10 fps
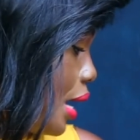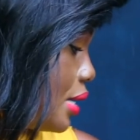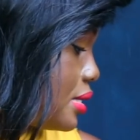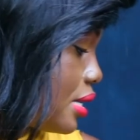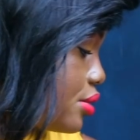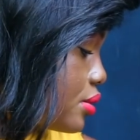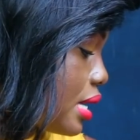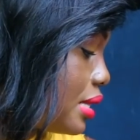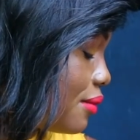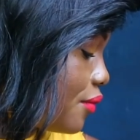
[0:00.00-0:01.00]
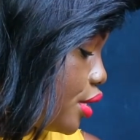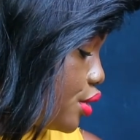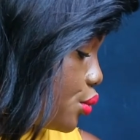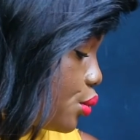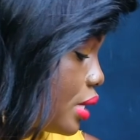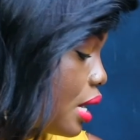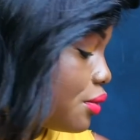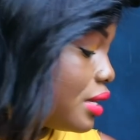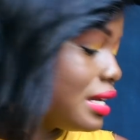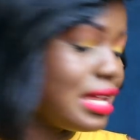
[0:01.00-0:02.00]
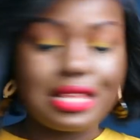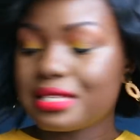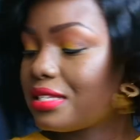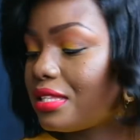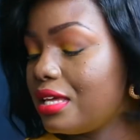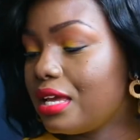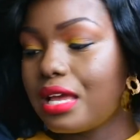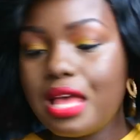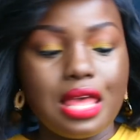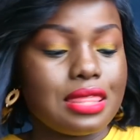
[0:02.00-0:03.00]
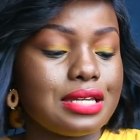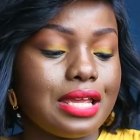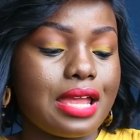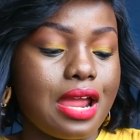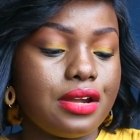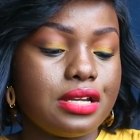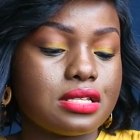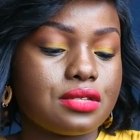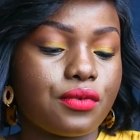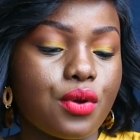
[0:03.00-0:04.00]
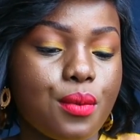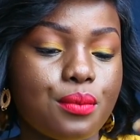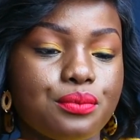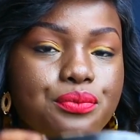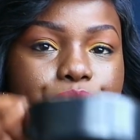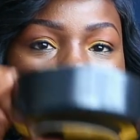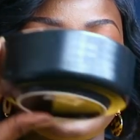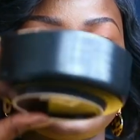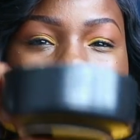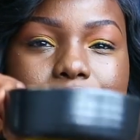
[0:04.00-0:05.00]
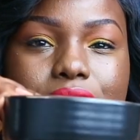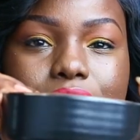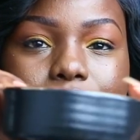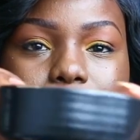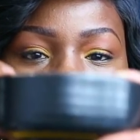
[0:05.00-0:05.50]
i intend to style them very soon now the next thing that i carried is from Tuskies.